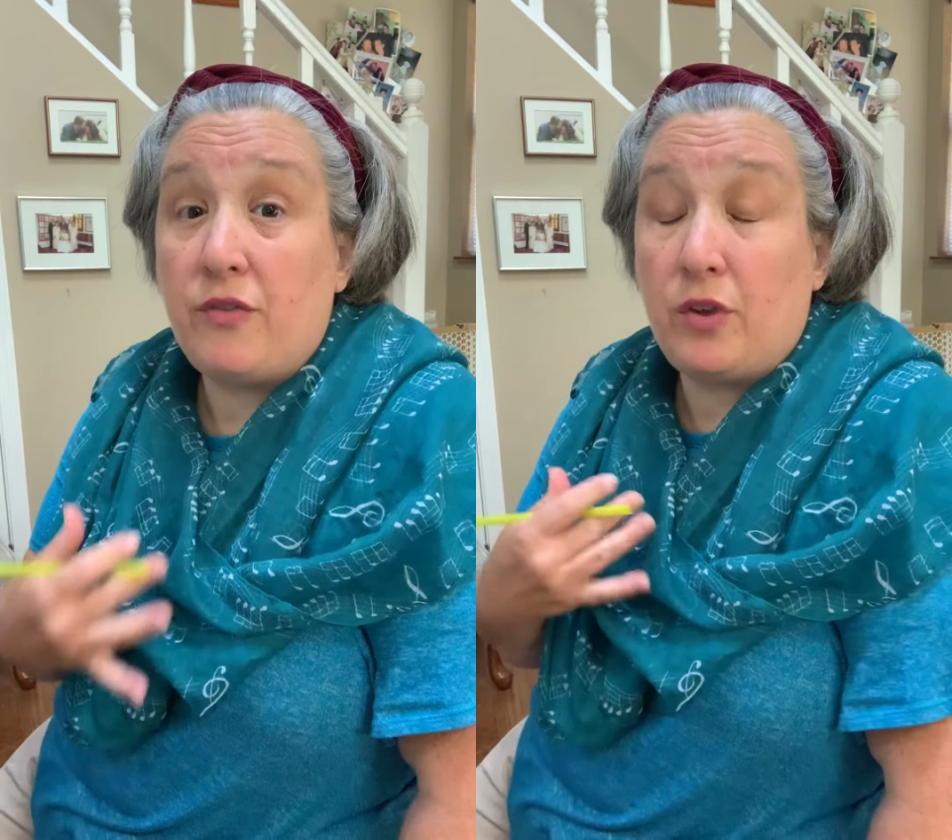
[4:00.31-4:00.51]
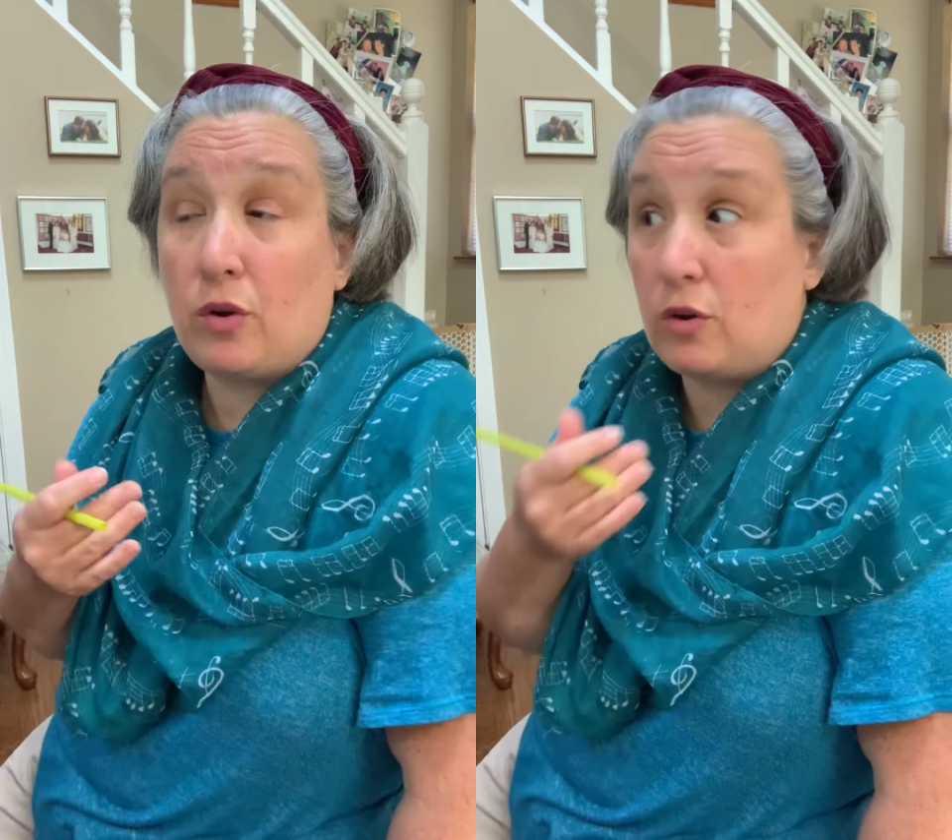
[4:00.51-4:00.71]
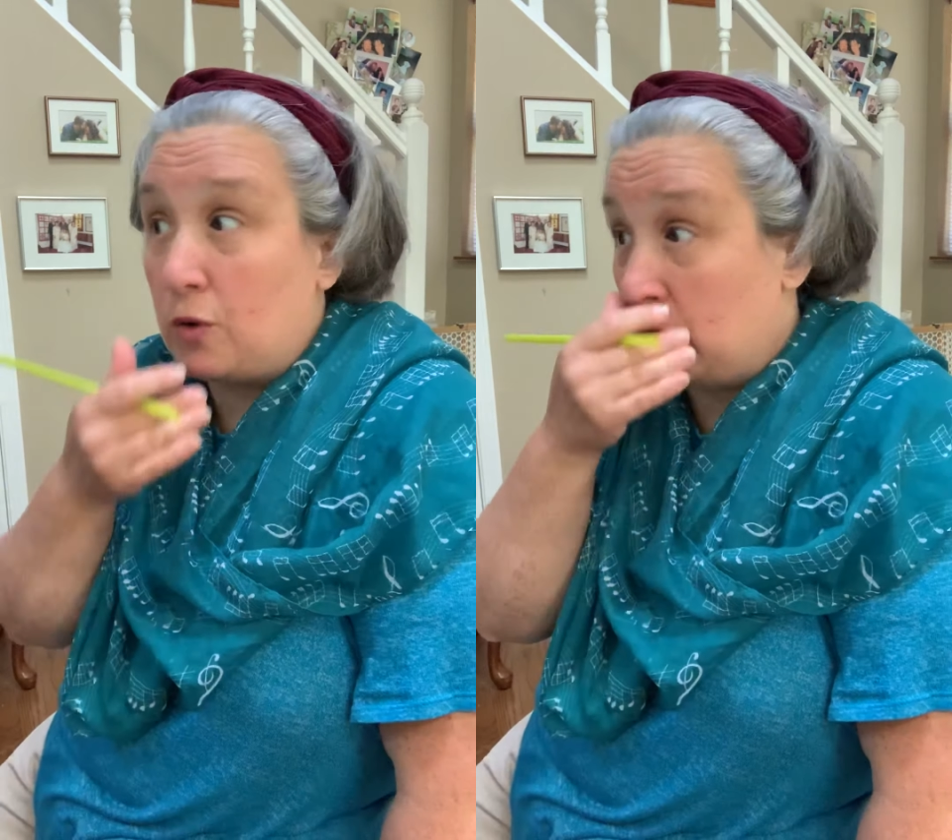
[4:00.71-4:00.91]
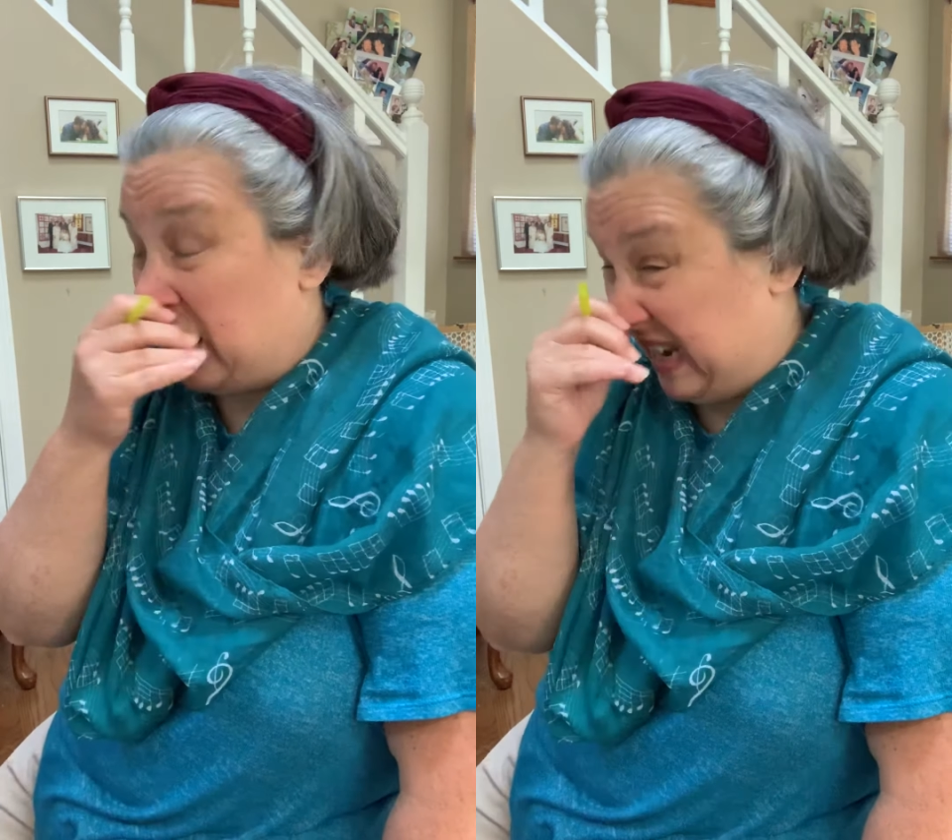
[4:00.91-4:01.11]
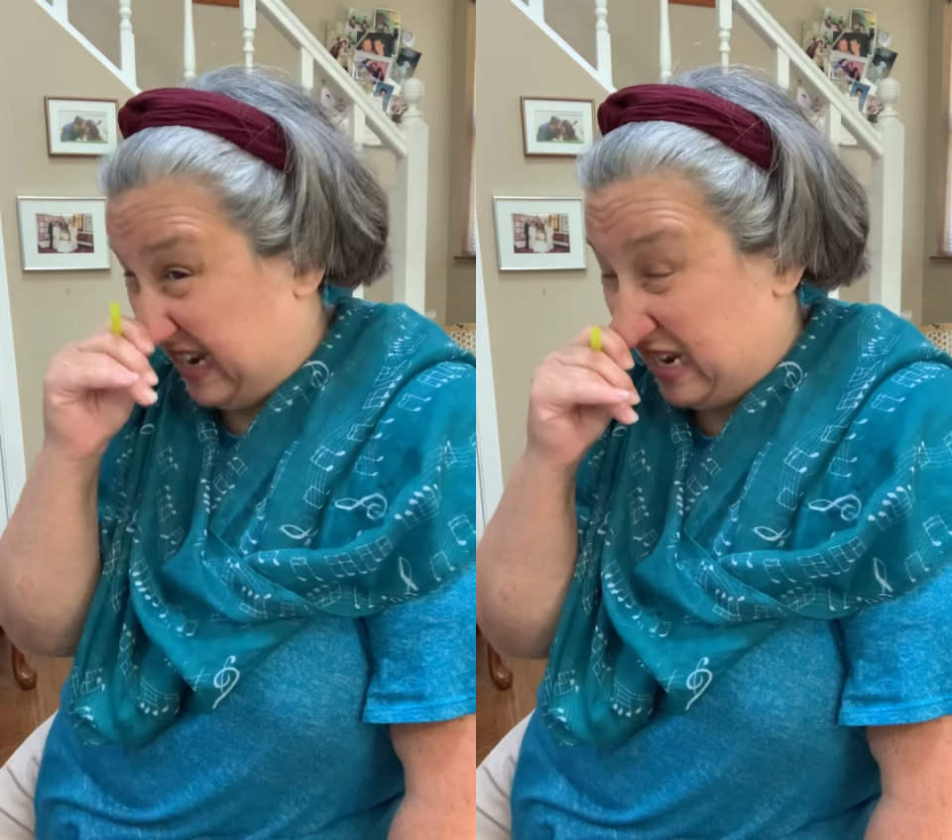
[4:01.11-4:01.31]
you're
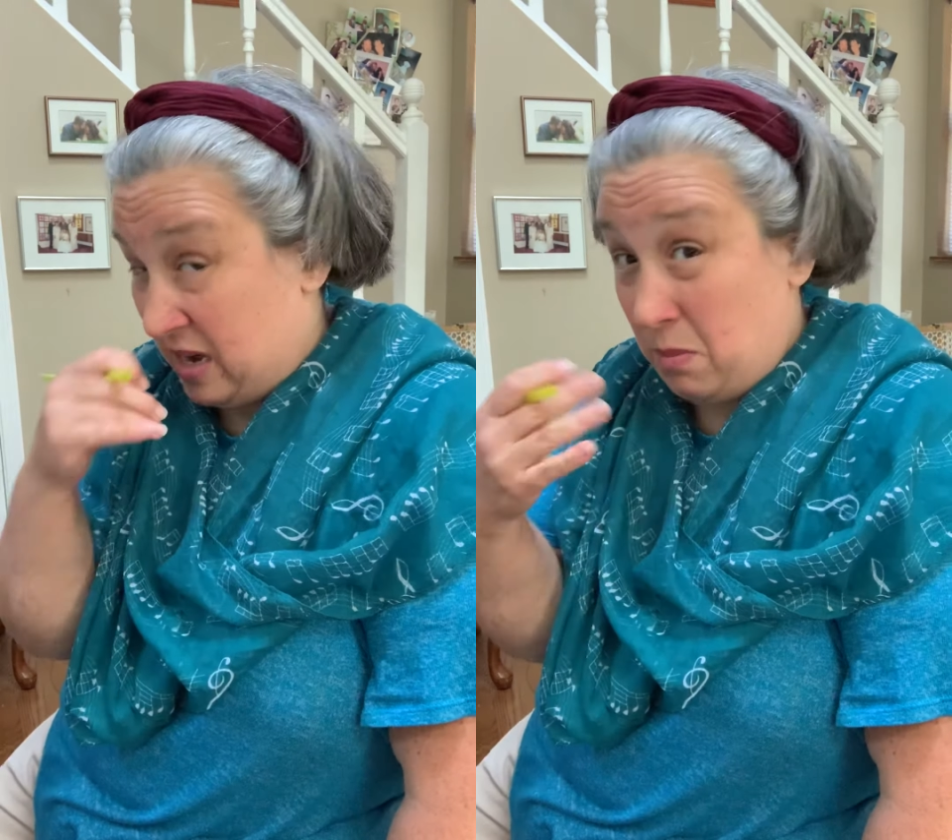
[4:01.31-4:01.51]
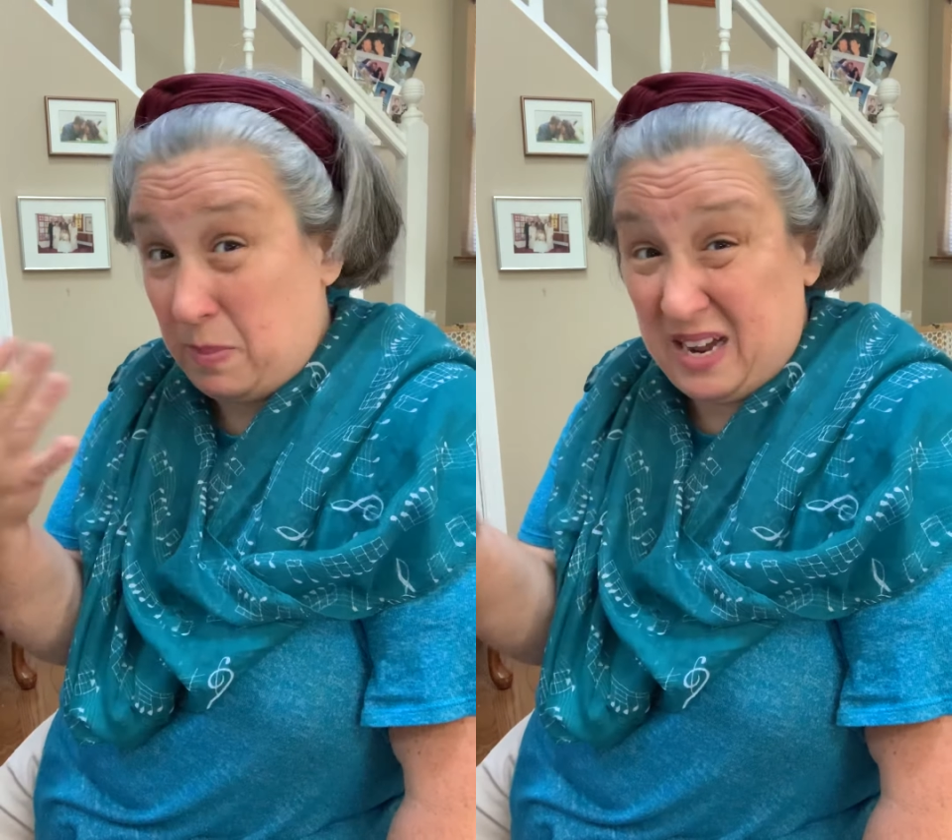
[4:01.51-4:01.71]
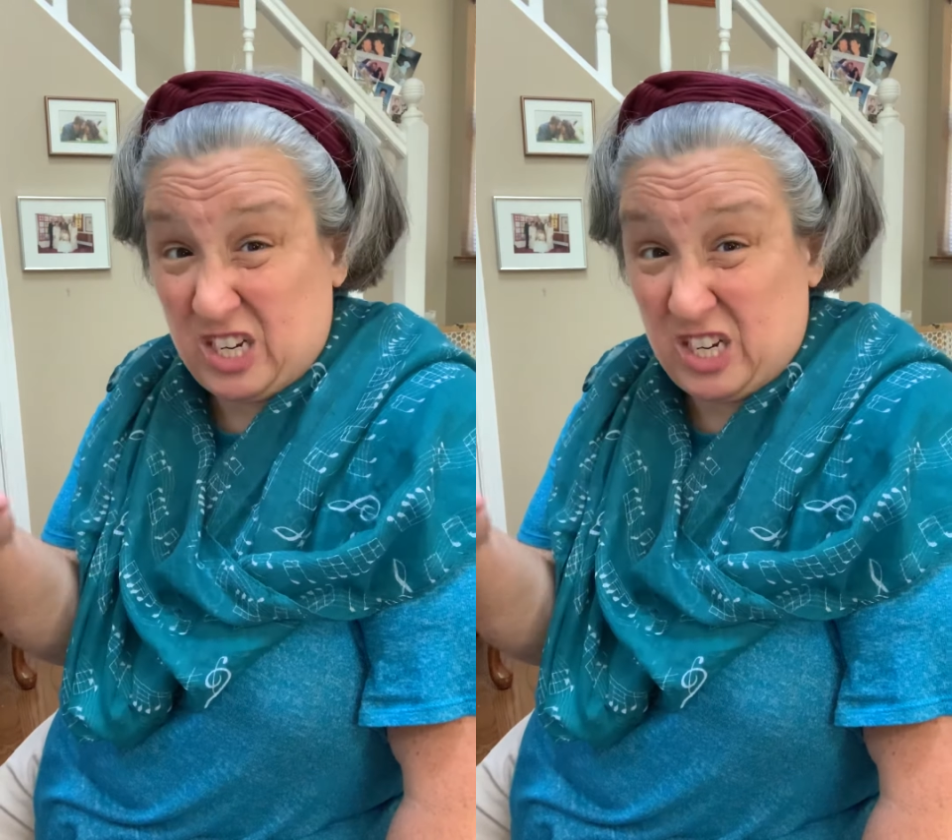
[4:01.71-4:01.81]
drinking in a big